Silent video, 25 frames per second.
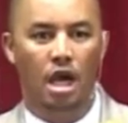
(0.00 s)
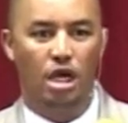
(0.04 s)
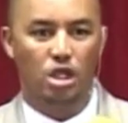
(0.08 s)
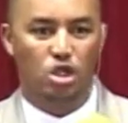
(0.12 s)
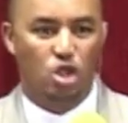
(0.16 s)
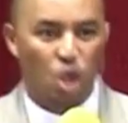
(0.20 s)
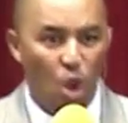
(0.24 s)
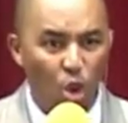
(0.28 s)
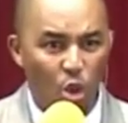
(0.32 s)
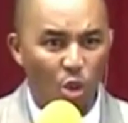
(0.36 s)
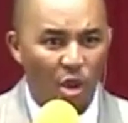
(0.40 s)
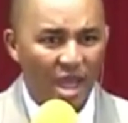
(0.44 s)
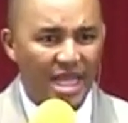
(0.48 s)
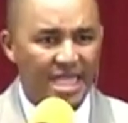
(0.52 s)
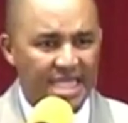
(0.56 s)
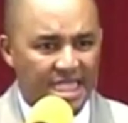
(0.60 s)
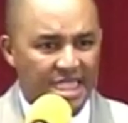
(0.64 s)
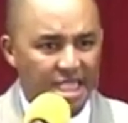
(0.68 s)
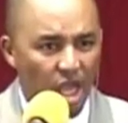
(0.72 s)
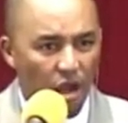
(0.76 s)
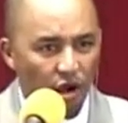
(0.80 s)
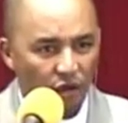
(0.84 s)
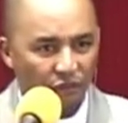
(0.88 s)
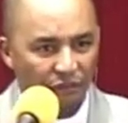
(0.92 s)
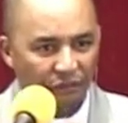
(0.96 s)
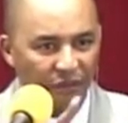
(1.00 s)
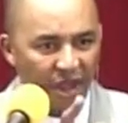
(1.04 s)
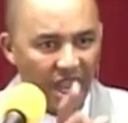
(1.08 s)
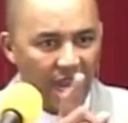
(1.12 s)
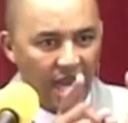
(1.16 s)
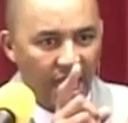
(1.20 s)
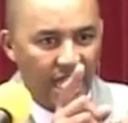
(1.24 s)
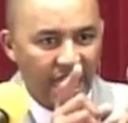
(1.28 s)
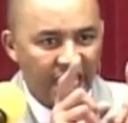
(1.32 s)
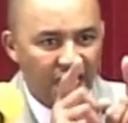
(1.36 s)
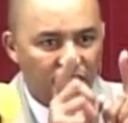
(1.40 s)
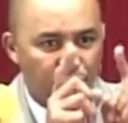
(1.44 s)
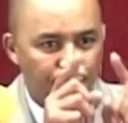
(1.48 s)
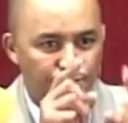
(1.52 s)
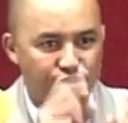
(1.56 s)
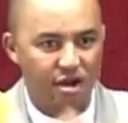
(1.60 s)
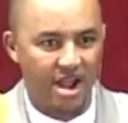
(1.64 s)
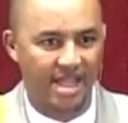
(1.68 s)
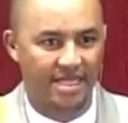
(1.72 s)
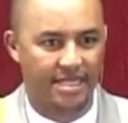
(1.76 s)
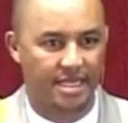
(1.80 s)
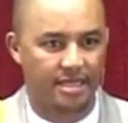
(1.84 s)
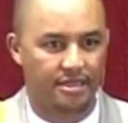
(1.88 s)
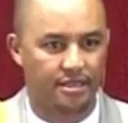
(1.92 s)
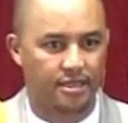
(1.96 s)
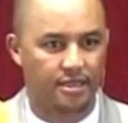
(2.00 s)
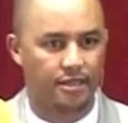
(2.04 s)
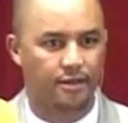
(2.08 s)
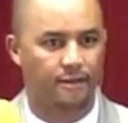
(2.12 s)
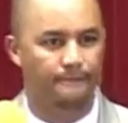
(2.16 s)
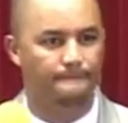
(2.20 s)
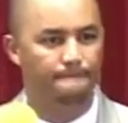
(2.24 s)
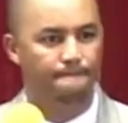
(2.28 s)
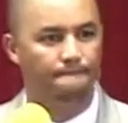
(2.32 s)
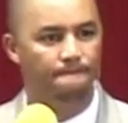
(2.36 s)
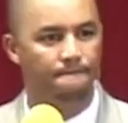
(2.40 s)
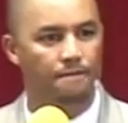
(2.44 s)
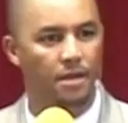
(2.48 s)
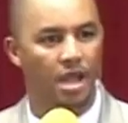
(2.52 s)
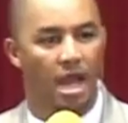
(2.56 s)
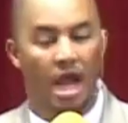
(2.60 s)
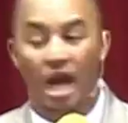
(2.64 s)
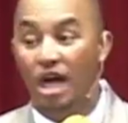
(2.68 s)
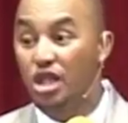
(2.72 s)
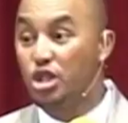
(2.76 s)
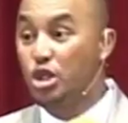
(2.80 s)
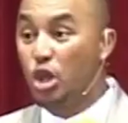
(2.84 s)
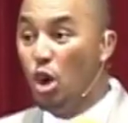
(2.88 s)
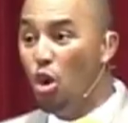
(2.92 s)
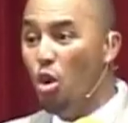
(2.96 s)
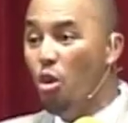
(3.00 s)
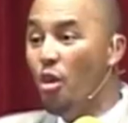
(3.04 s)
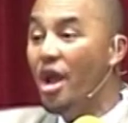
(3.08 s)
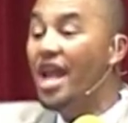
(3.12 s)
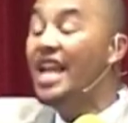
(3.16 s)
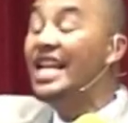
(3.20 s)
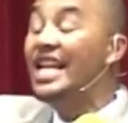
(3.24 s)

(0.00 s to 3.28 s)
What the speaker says: Do we still feel His presence? Do we